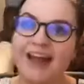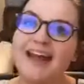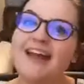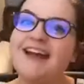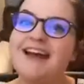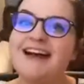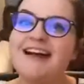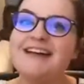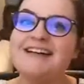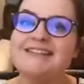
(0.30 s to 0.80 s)
Hey
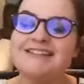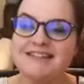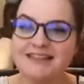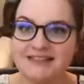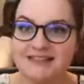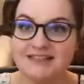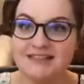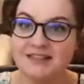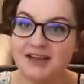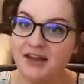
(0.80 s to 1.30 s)
guys,
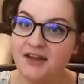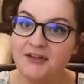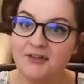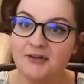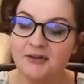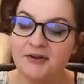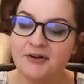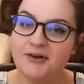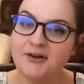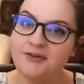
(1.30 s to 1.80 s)
it's
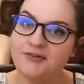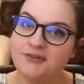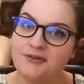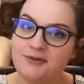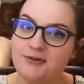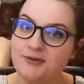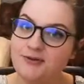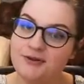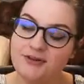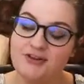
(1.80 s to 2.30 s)
Taylor, also
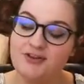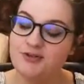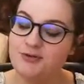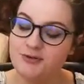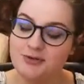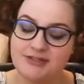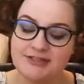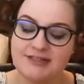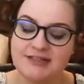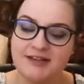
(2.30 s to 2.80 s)
known as
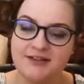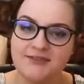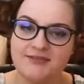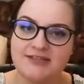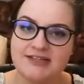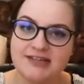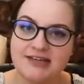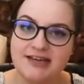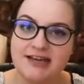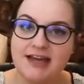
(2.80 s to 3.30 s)
Short Sleeved
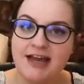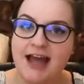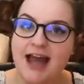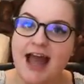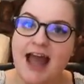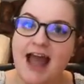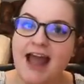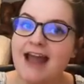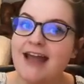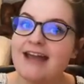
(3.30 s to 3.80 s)
T,
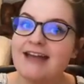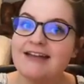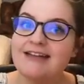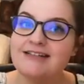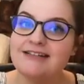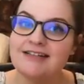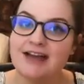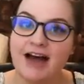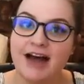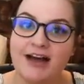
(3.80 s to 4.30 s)

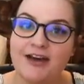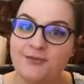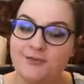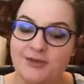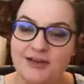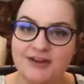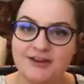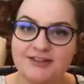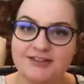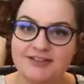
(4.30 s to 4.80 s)
and I am
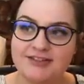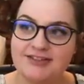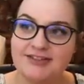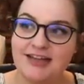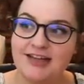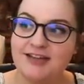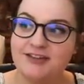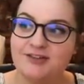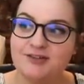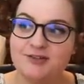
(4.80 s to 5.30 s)
here
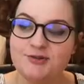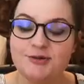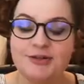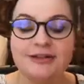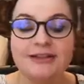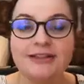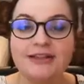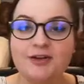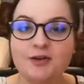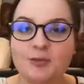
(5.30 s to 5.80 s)
today to do a
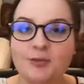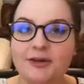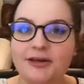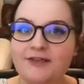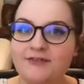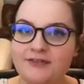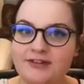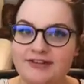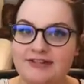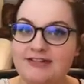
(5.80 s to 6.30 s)
little bit
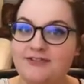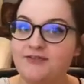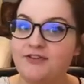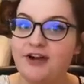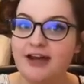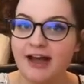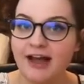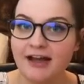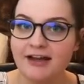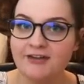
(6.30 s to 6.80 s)
of a
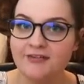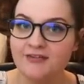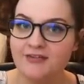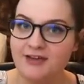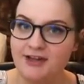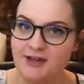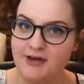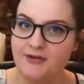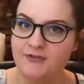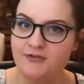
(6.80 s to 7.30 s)
different kind of
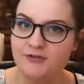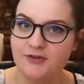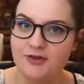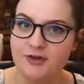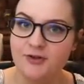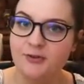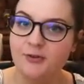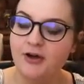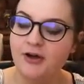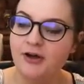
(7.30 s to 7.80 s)
video for
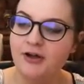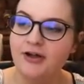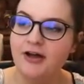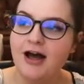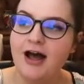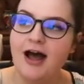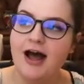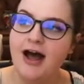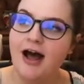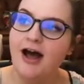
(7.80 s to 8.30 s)
you all.
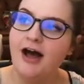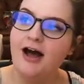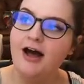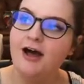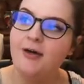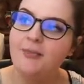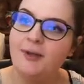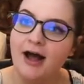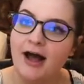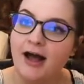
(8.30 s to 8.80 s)

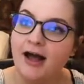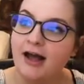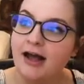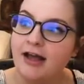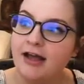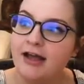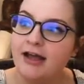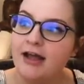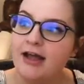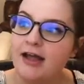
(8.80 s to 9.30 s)
Um,
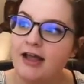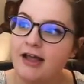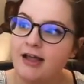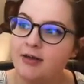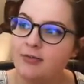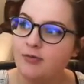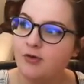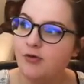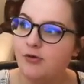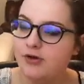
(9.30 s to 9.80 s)
I
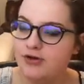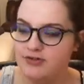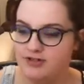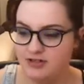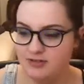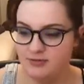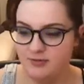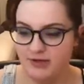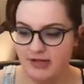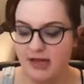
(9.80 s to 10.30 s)
am going
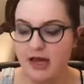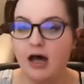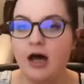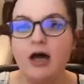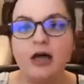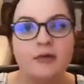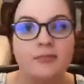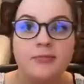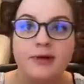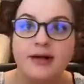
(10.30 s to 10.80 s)
to be
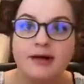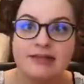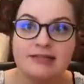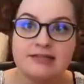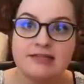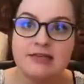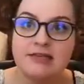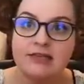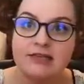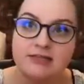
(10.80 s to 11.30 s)

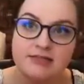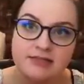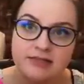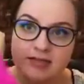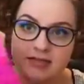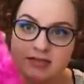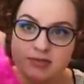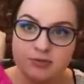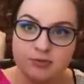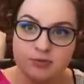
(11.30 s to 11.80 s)
unboxing
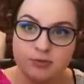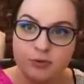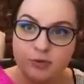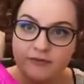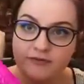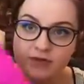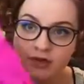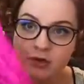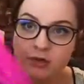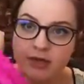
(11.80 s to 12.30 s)
slash
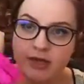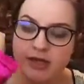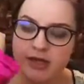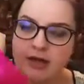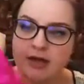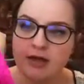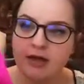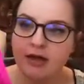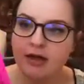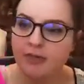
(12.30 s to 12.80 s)

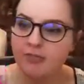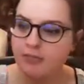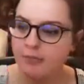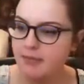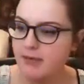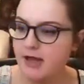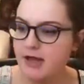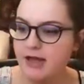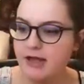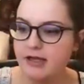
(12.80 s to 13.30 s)
reviewing um,
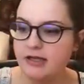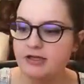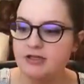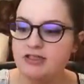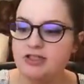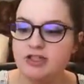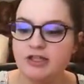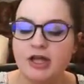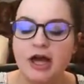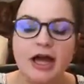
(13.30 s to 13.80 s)
my
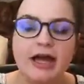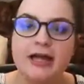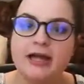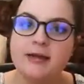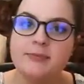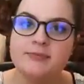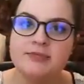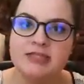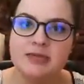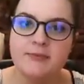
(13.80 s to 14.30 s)
July
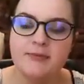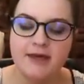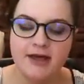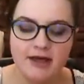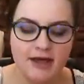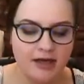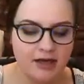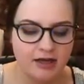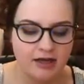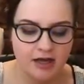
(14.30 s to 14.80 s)
Ipsy
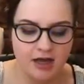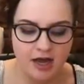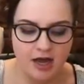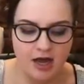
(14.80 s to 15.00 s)
bag.